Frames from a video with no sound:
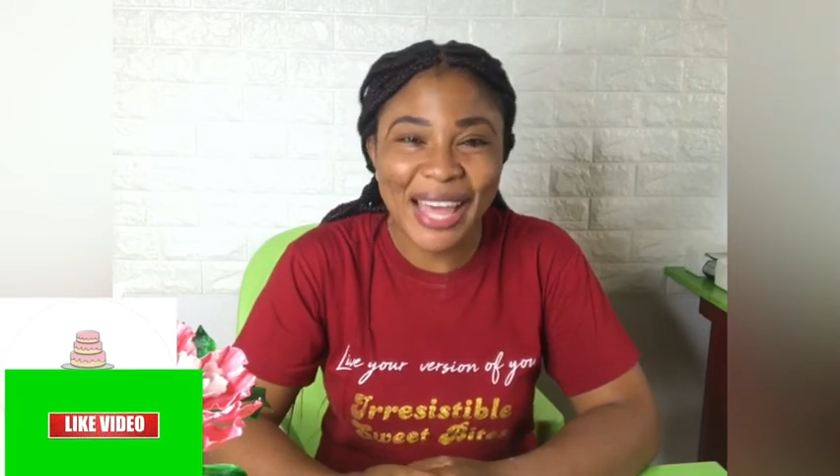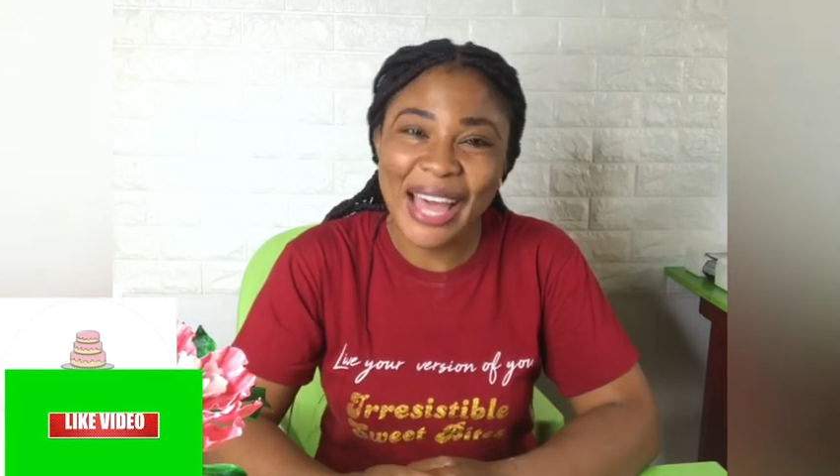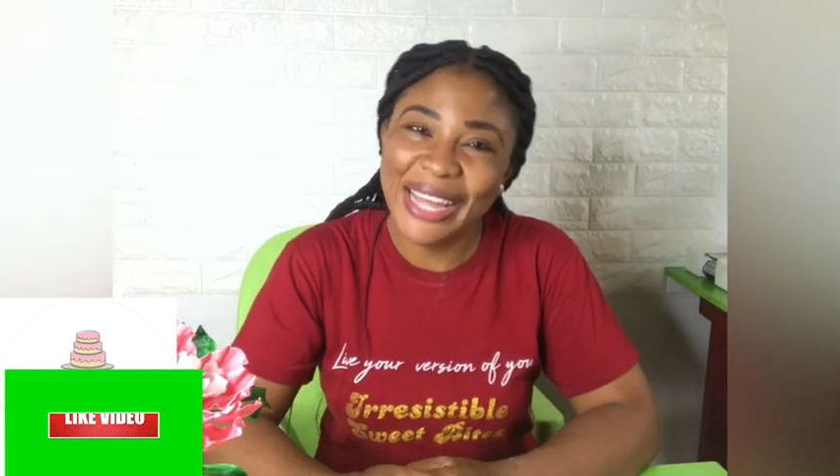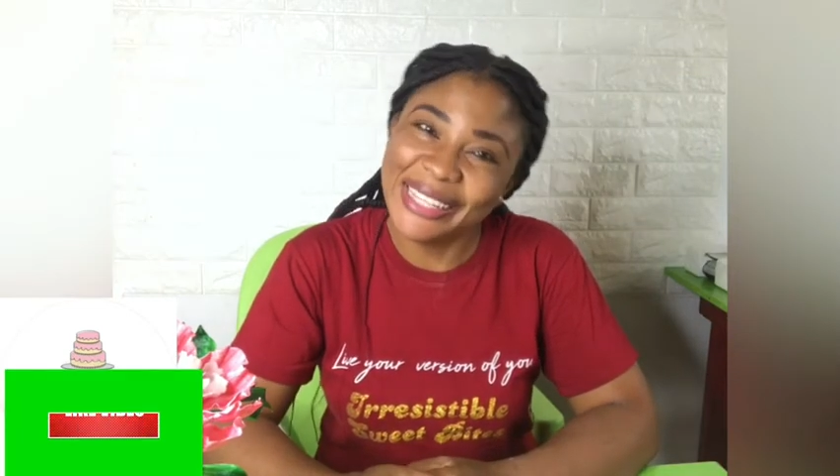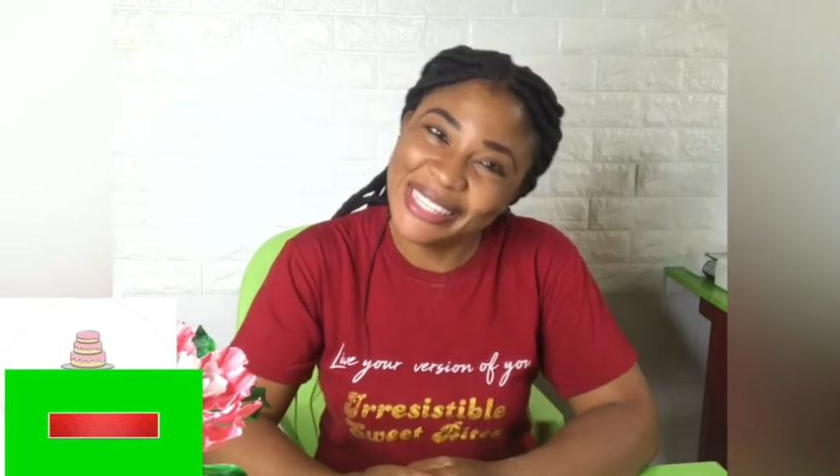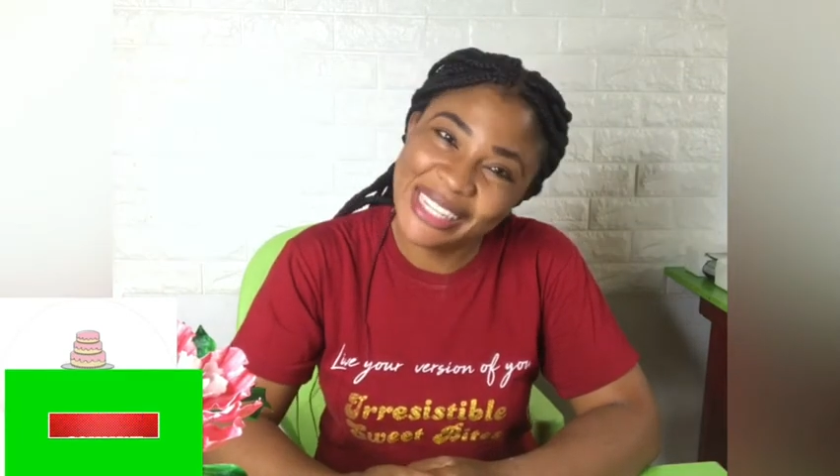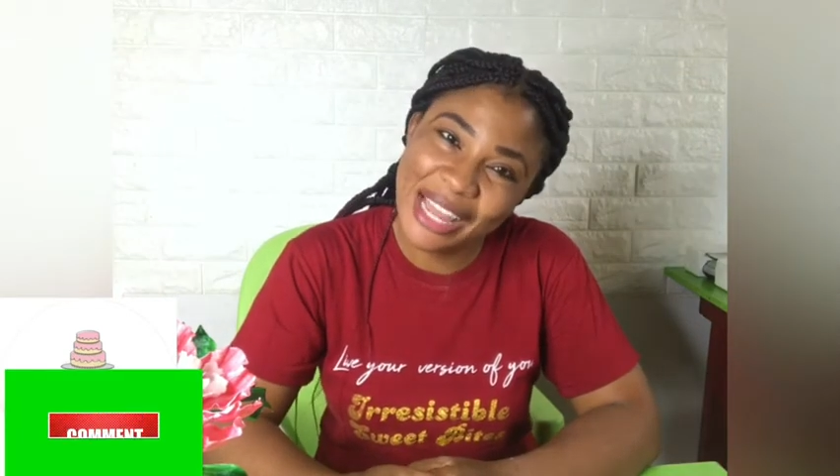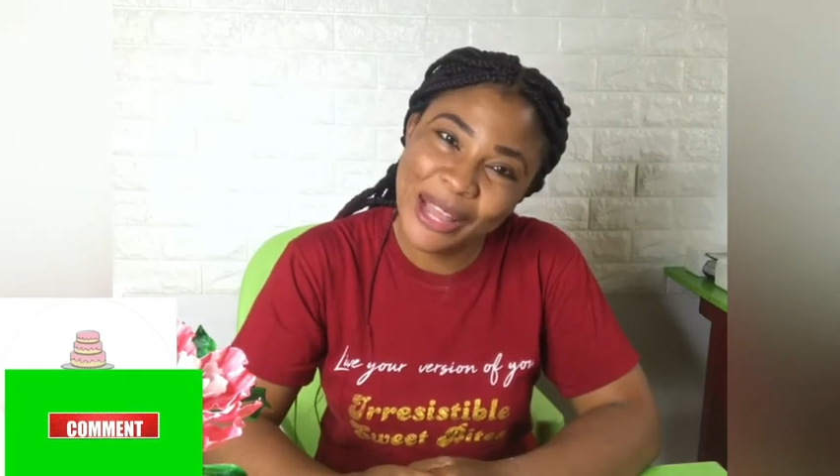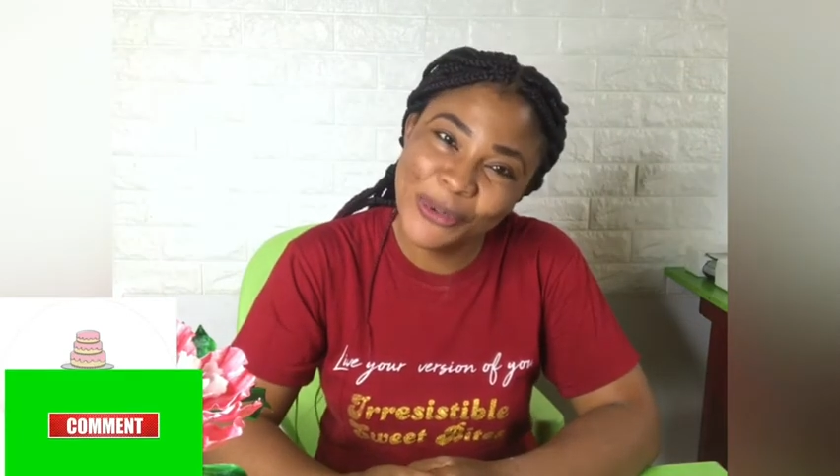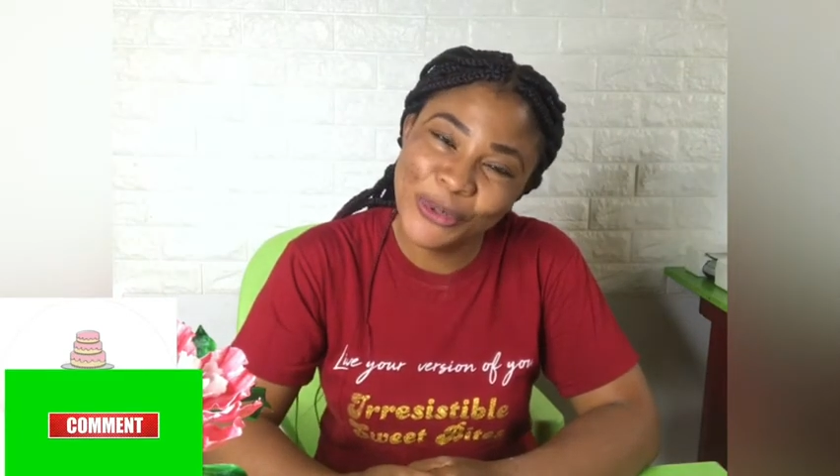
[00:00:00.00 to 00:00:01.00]
I teach
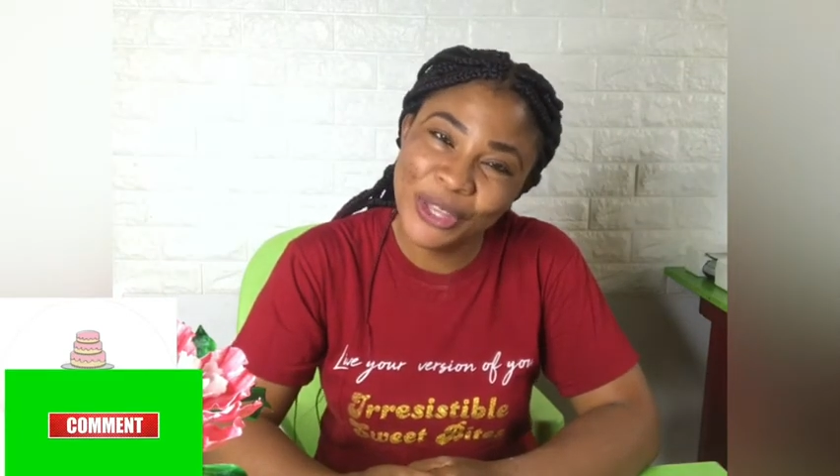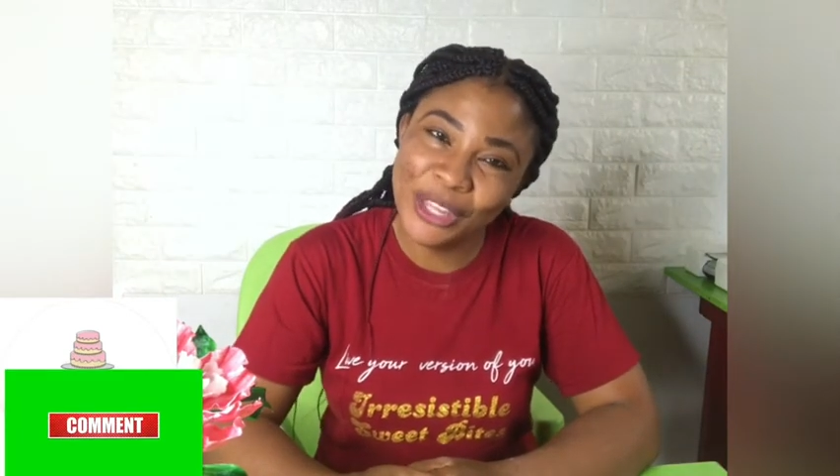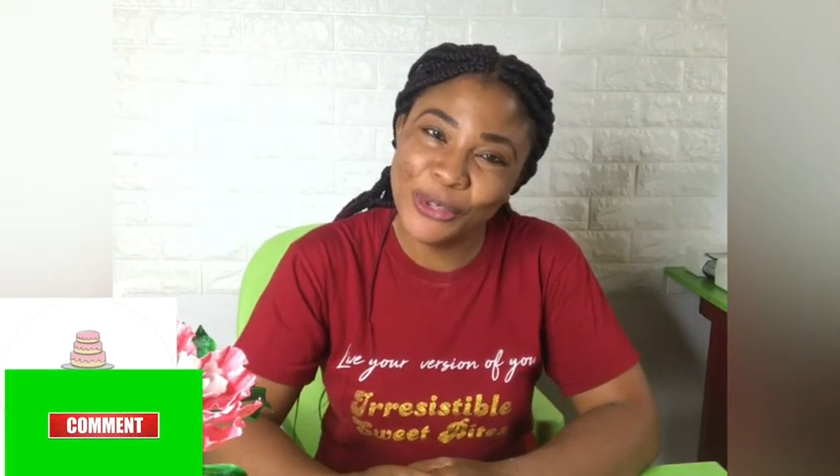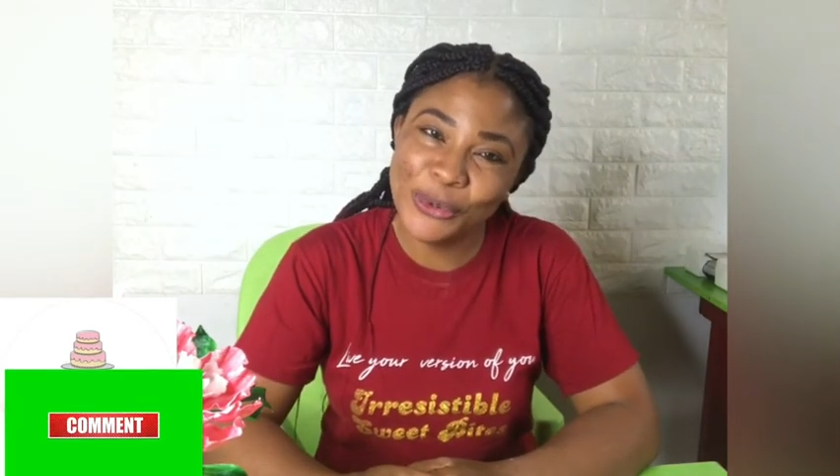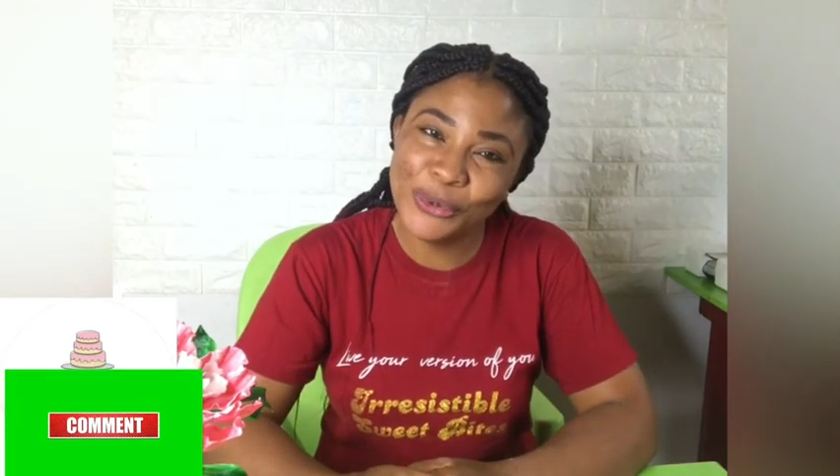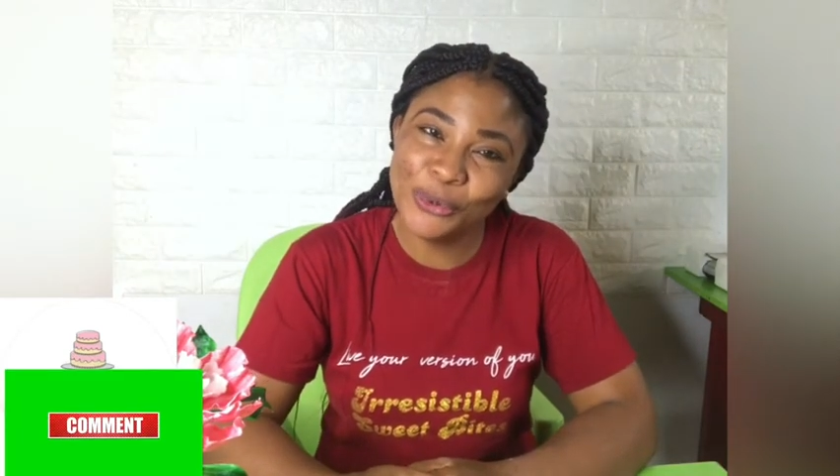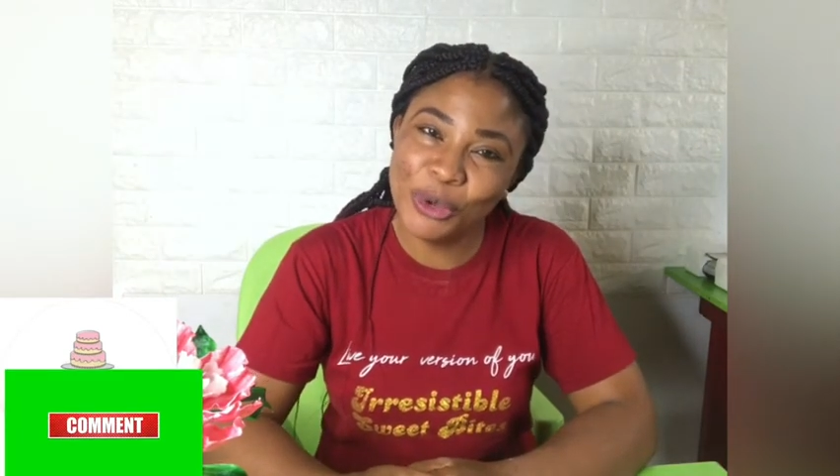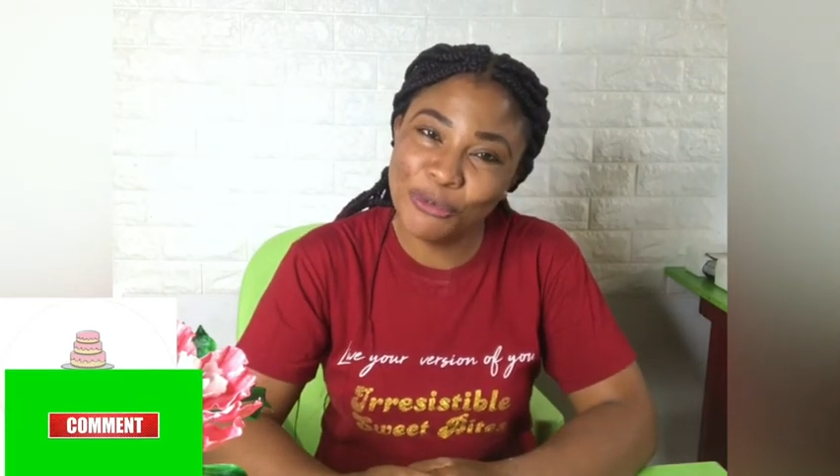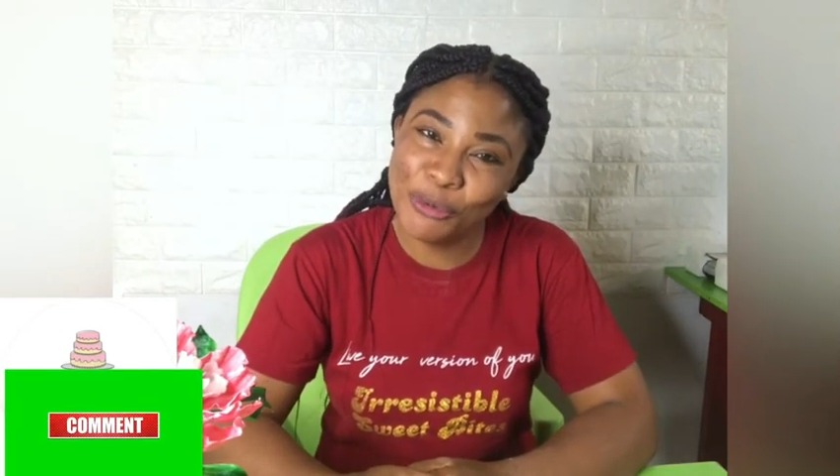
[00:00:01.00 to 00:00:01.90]
how you can use wafer